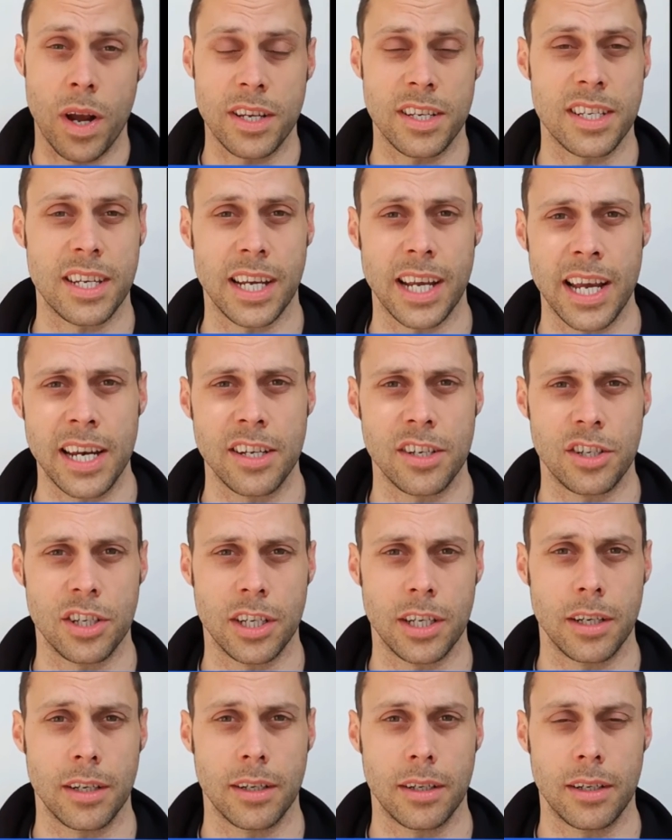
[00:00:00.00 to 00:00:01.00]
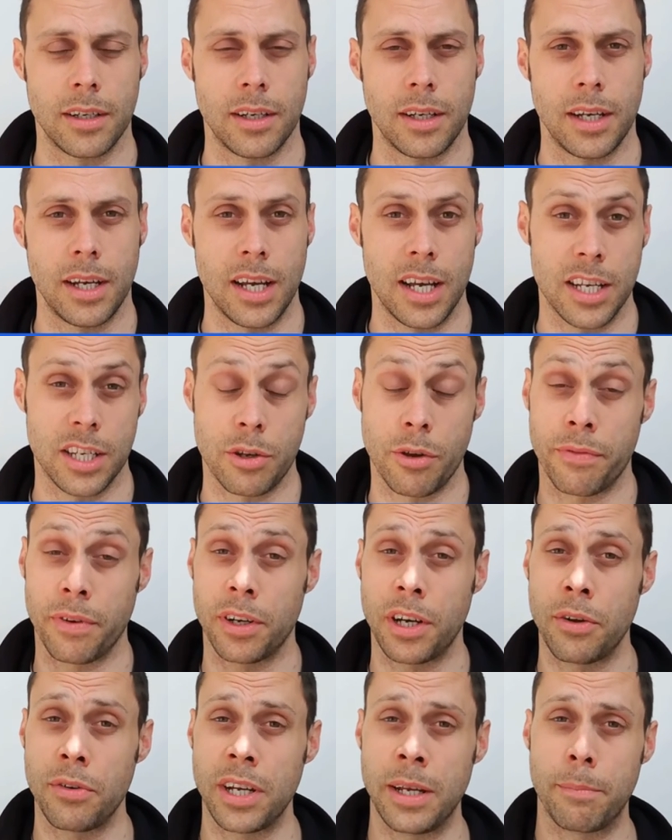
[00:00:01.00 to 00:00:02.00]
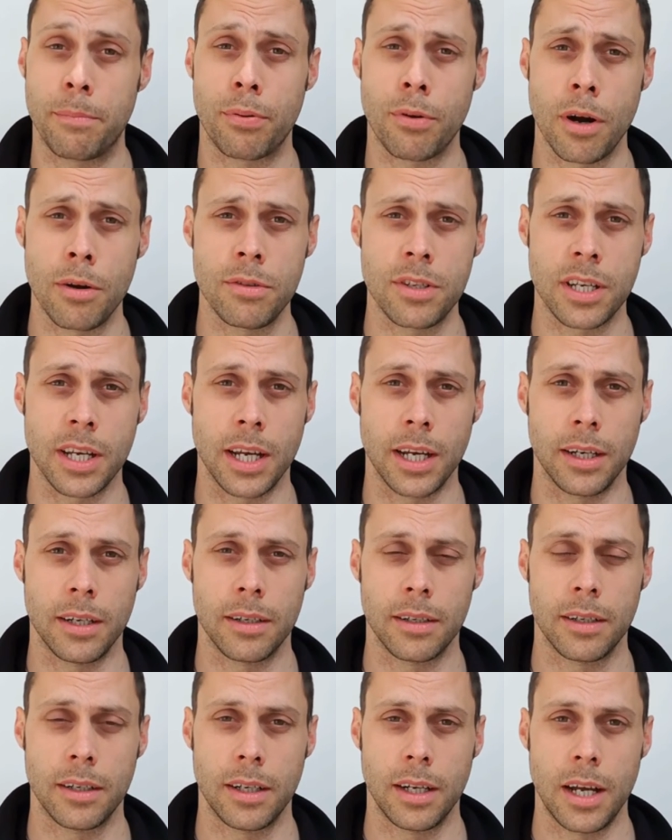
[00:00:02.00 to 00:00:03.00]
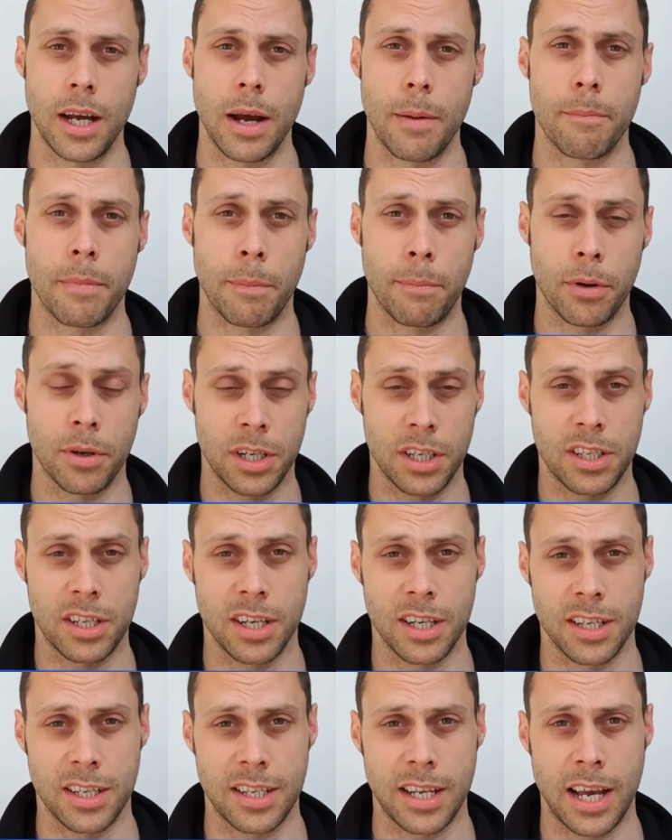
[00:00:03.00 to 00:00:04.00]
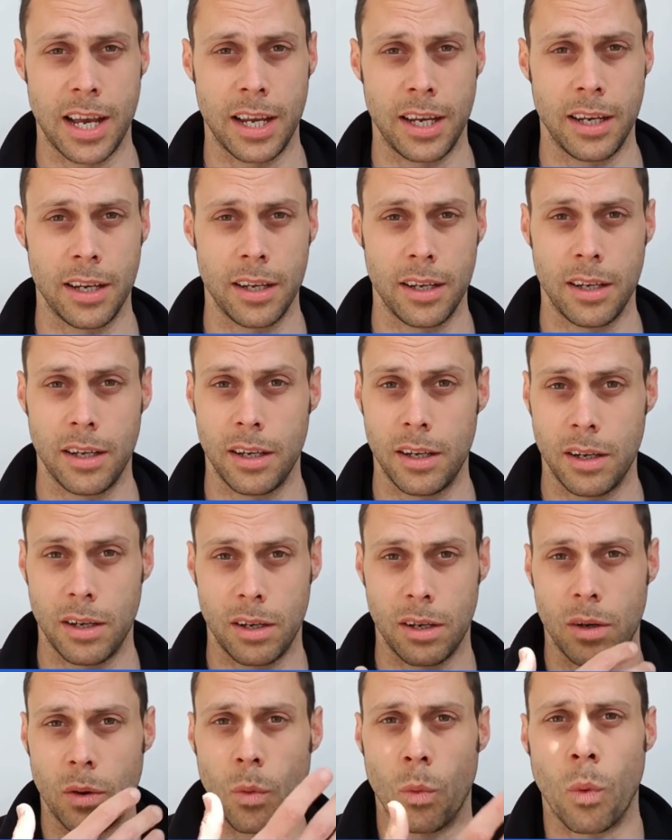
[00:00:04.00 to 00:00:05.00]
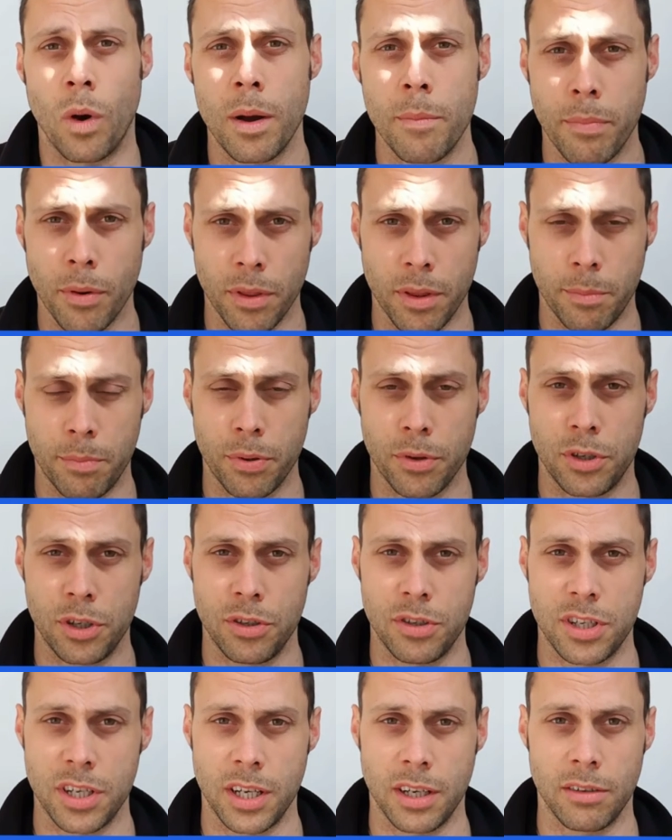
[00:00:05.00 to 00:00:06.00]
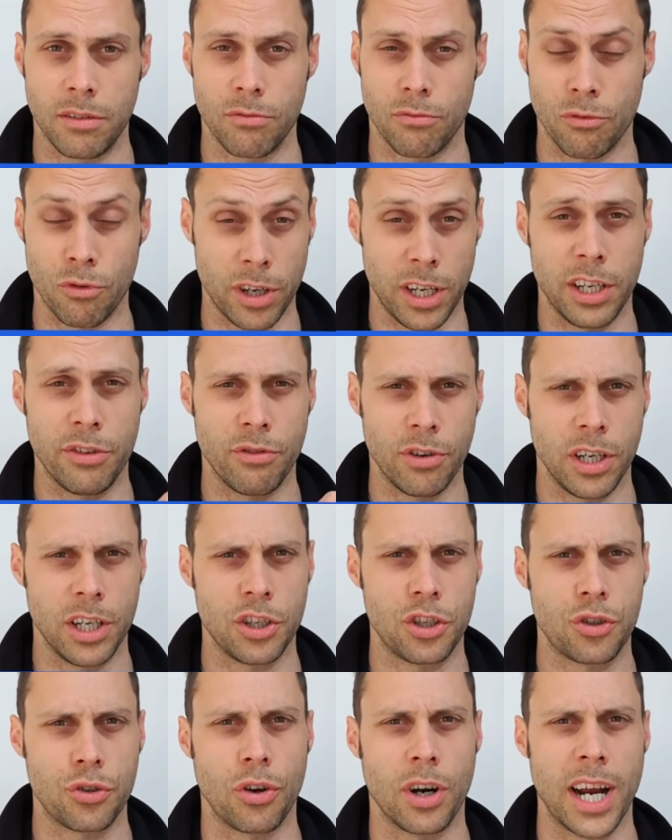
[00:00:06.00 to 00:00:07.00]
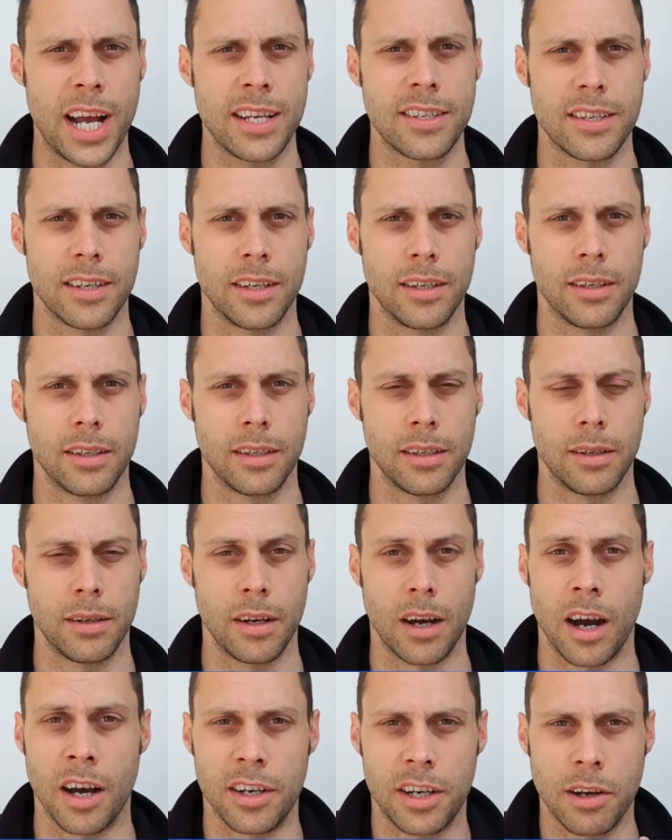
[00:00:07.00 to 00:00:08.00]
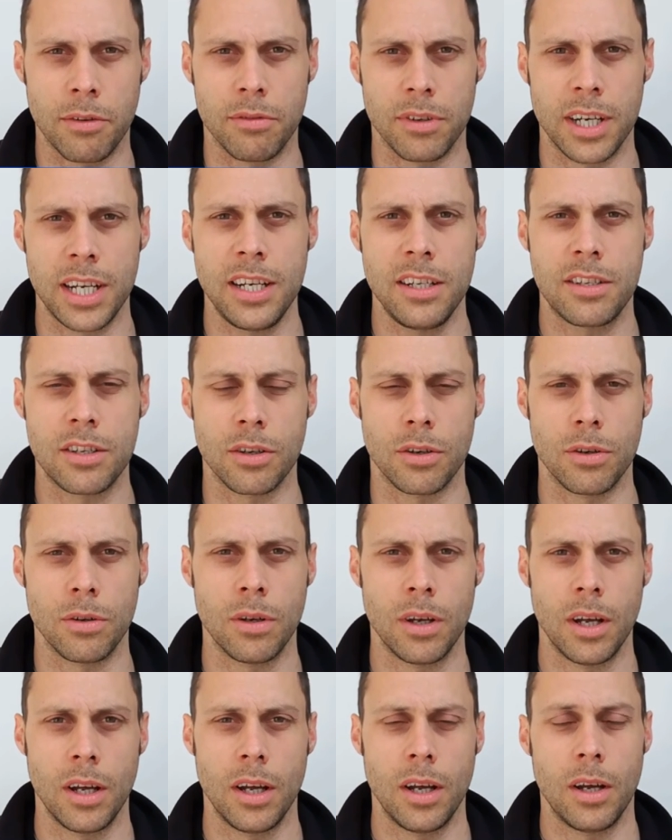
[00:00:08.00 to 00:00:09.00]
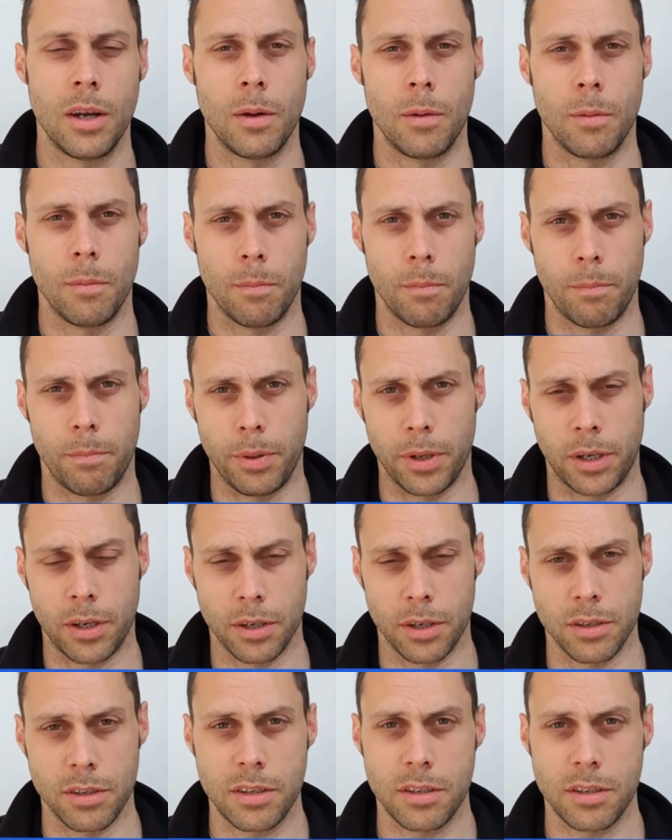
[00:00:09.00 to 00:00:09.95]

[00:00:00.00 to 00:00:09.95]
energy. So if I don't eat protein, my body's going to say, why bother producing really, really strong acid? I don't need to, because